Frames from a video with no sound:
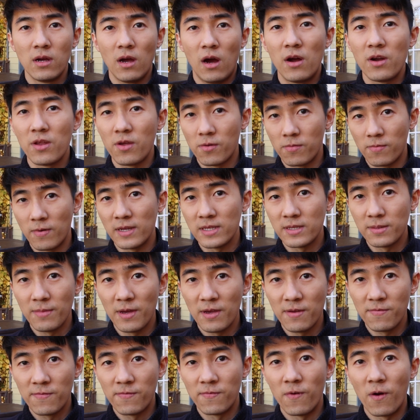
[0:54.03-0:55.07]
Are your
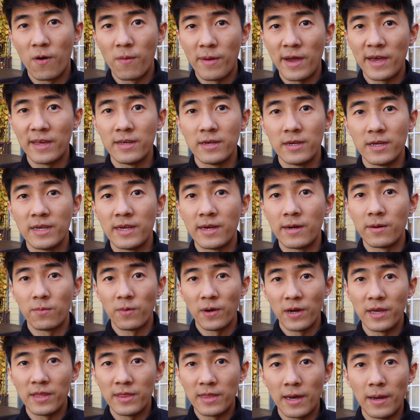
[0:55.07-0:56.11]
resume formatted in a
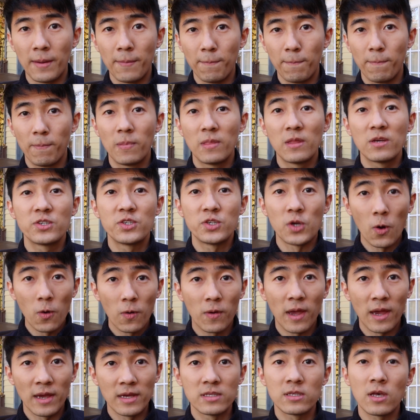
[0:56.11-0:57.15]
way that
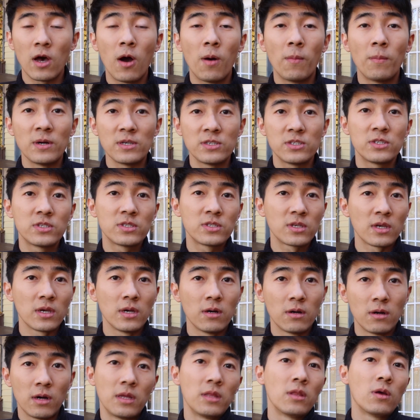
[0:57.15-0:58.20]
showcases how much
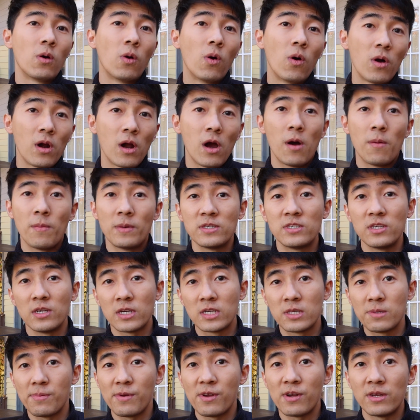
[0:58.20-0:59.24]
skill and or how much
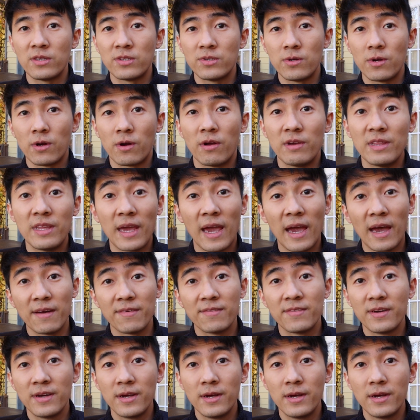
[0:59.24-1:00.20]
experience you already have?